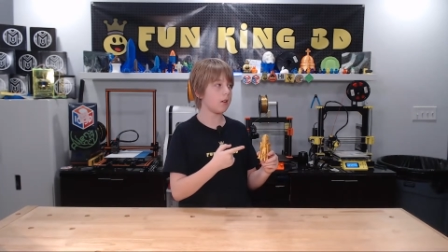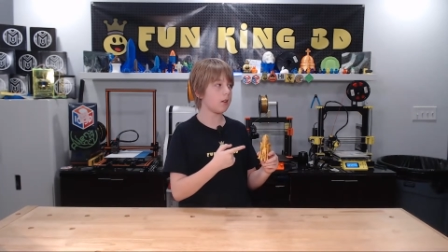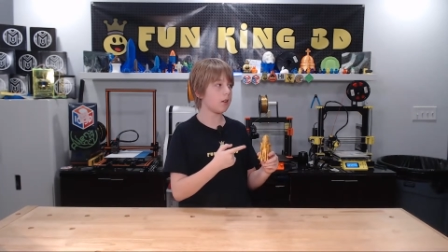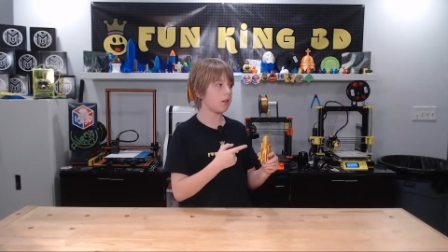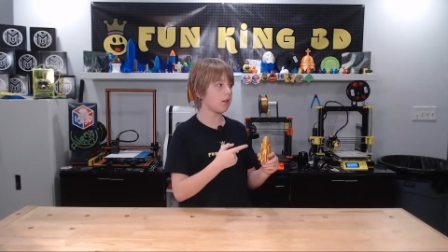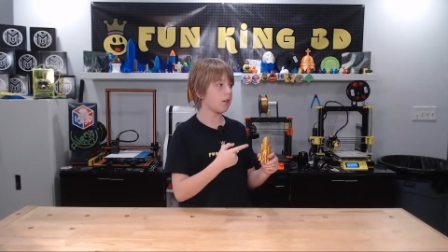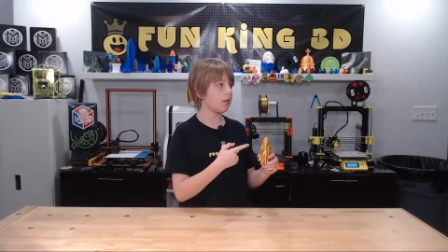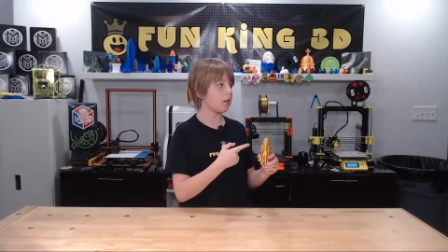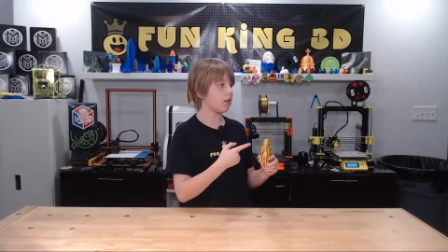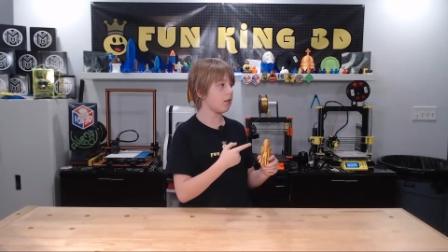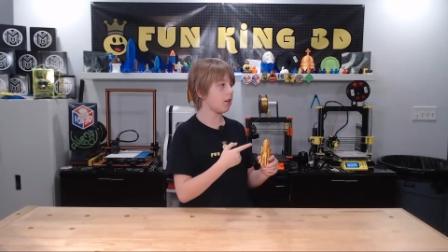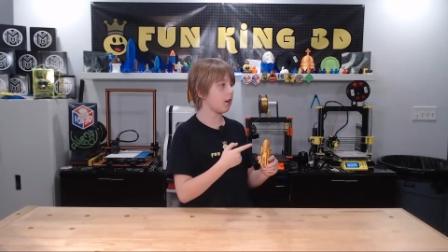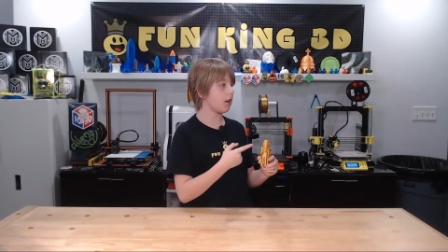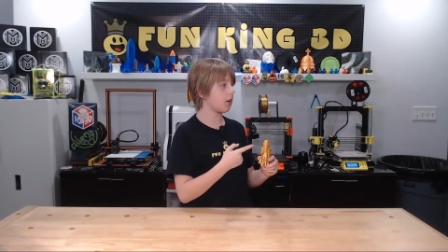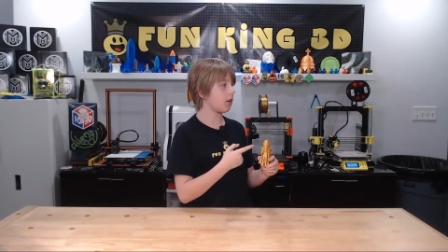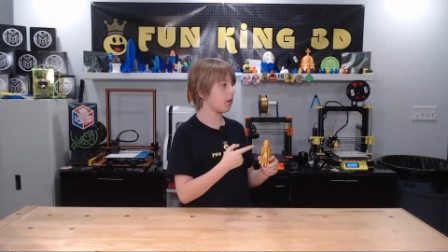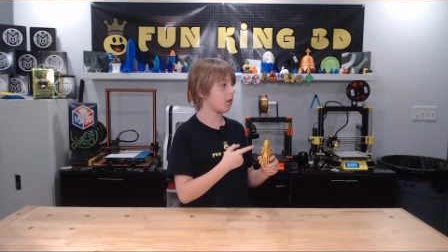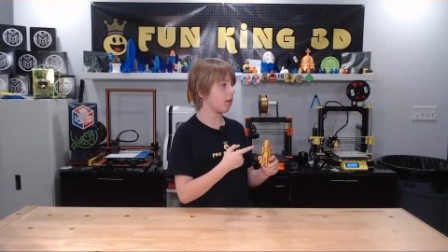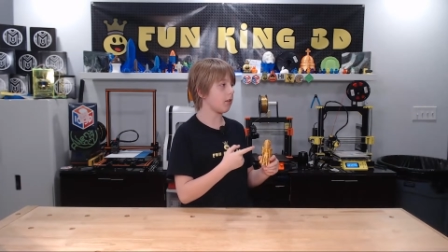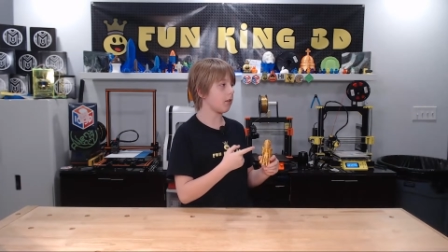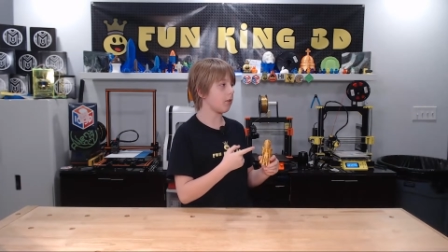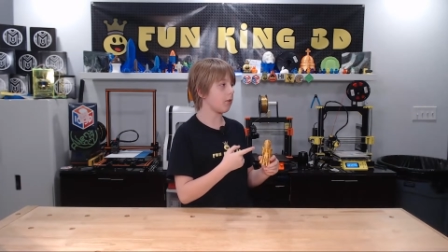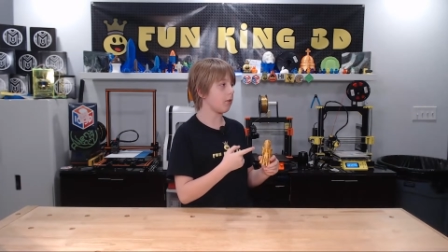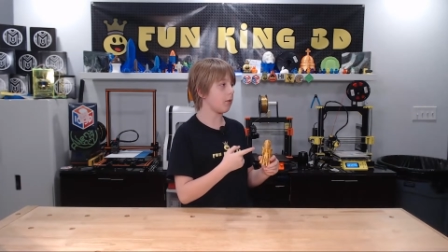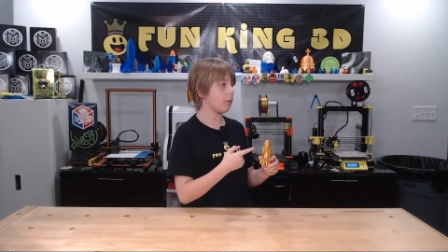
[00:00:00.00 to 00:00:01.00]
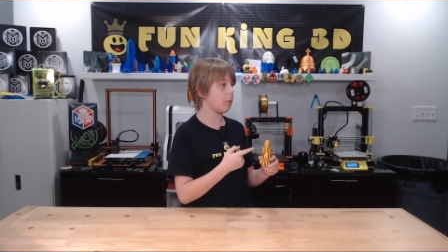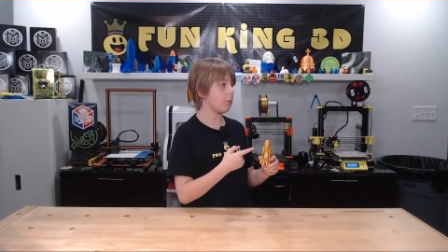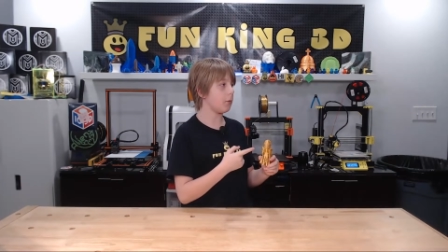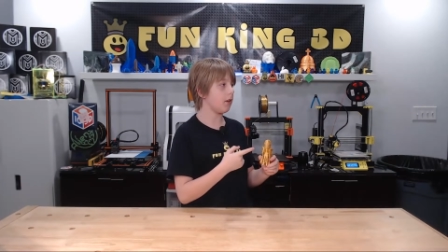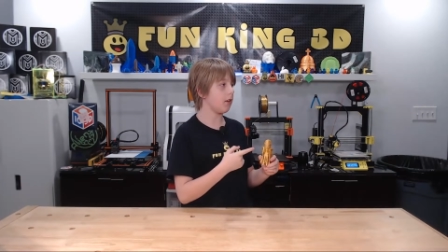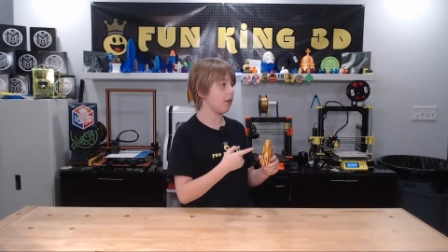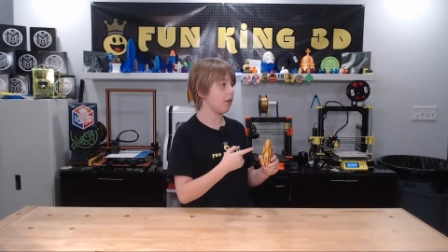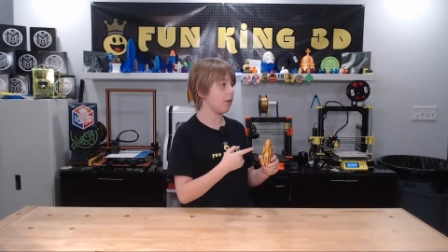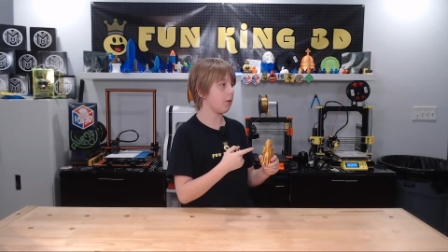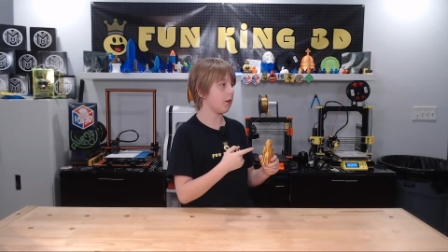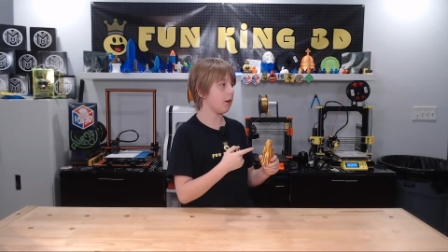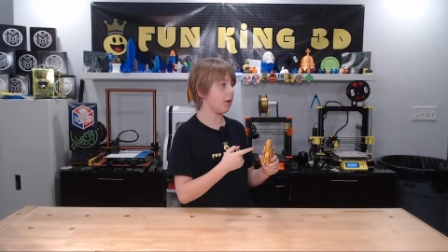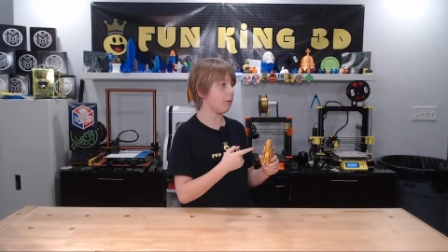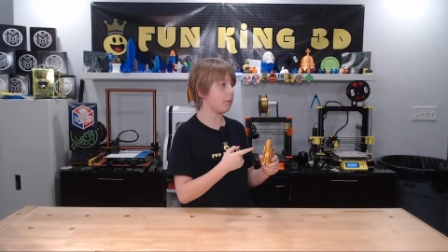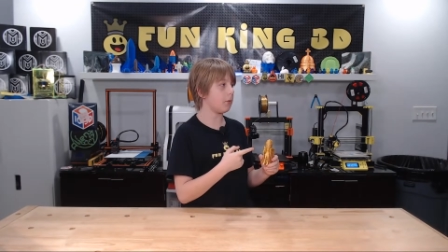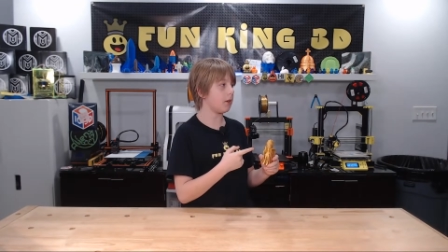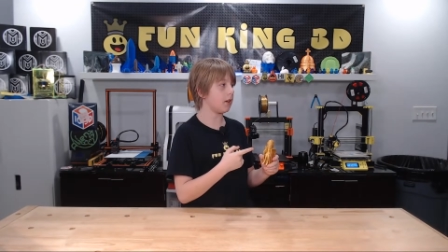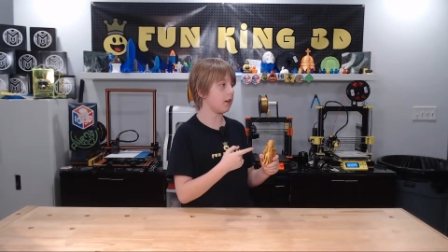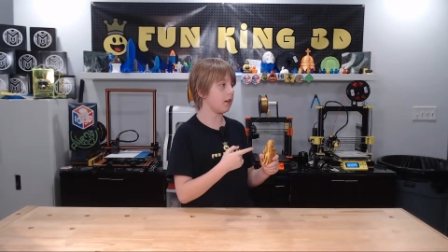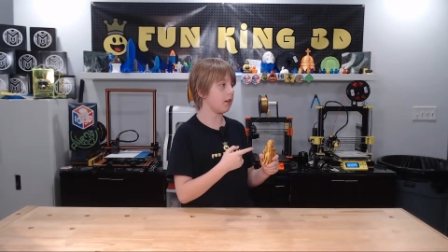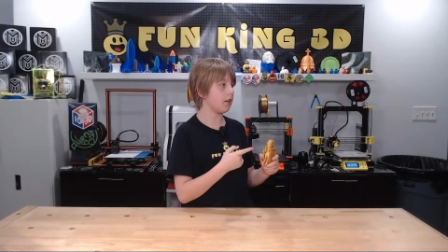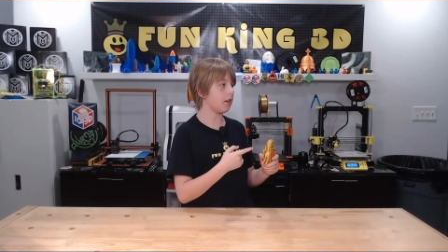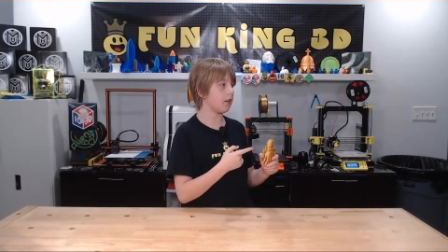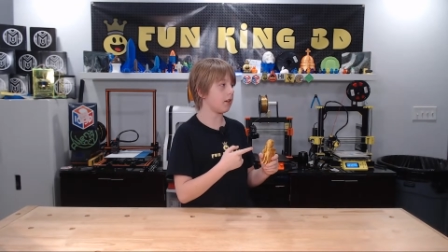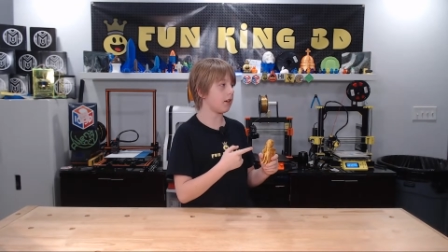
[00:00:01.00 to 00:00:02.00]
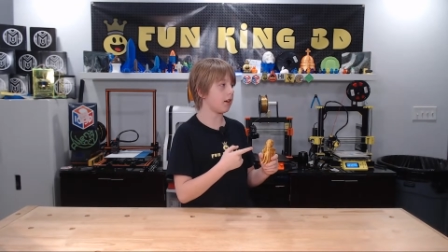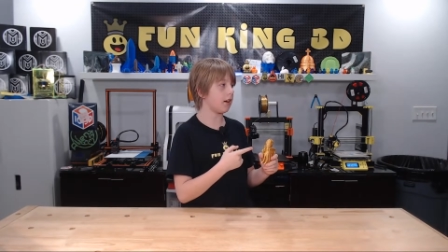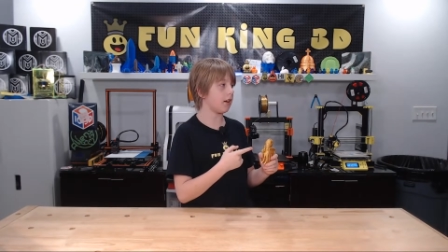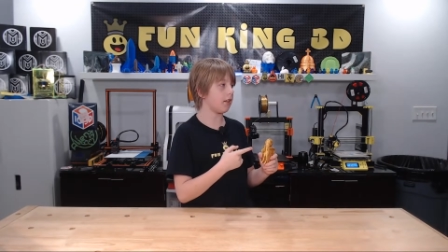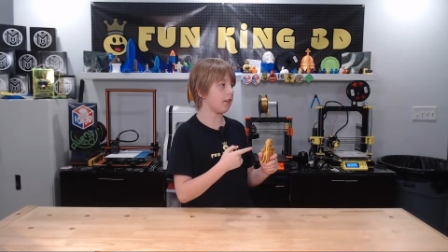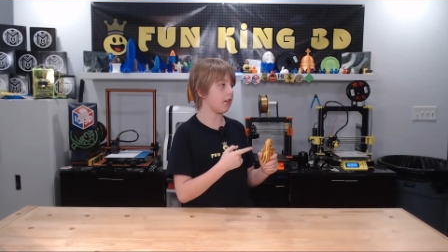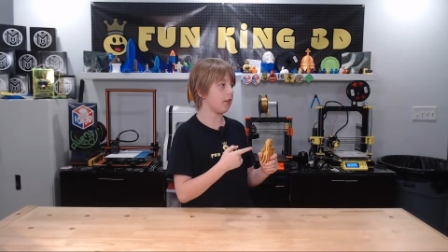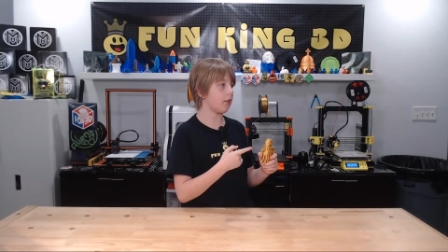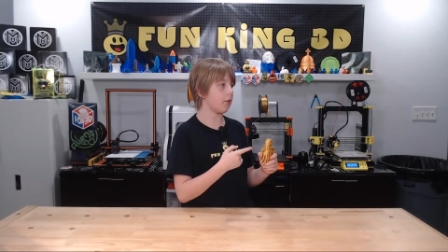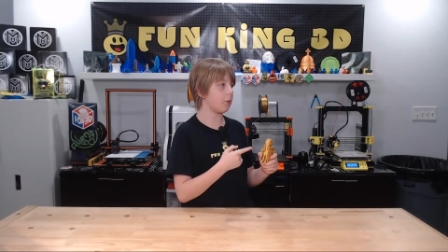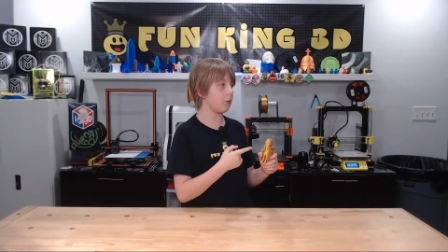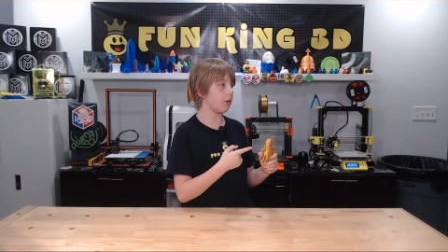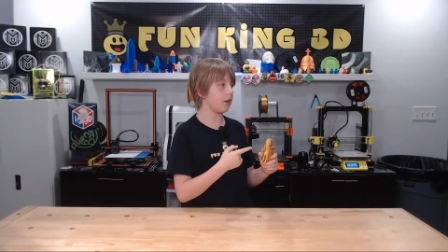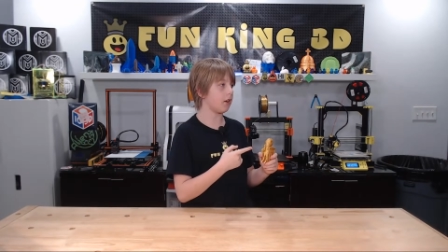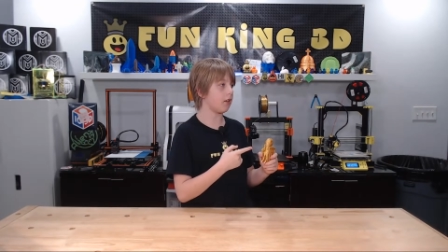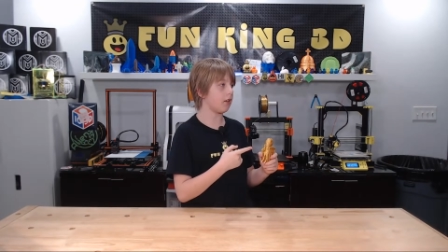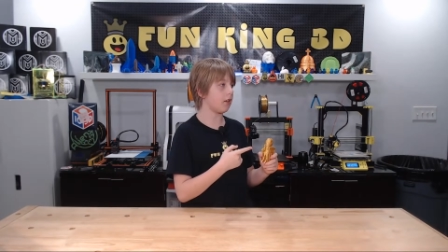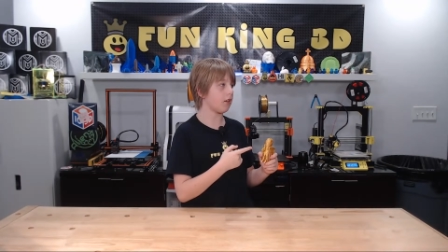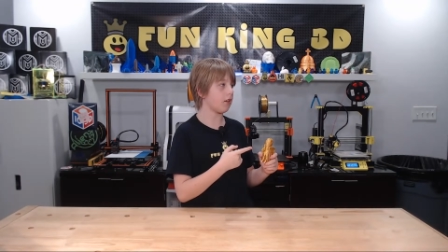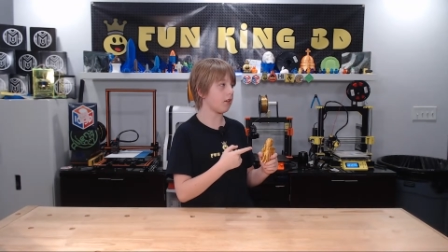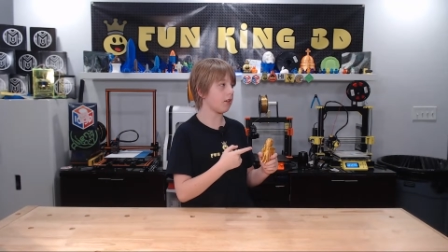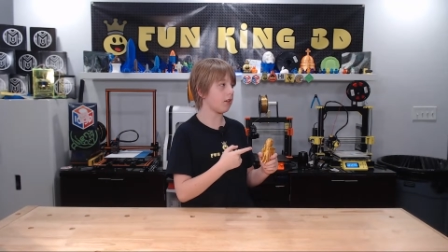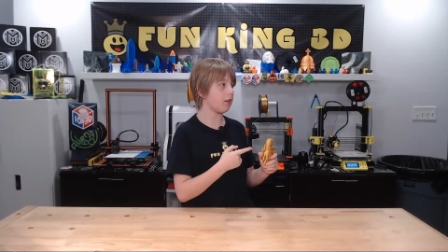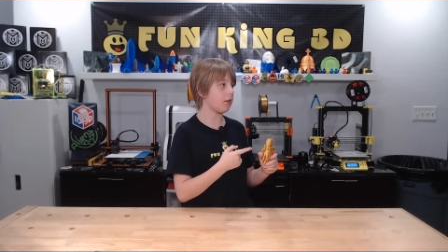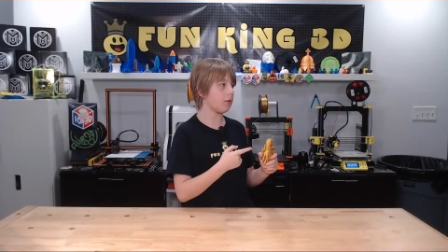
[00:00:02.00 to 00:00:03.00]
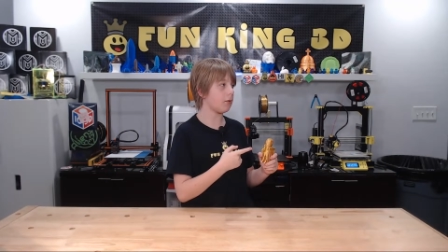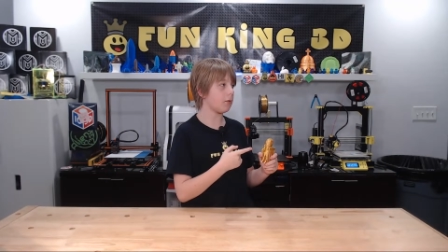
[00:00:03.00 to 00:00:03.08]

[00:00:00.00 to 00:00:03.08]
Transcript: You're not going to throw a pillow at me again this week, are you?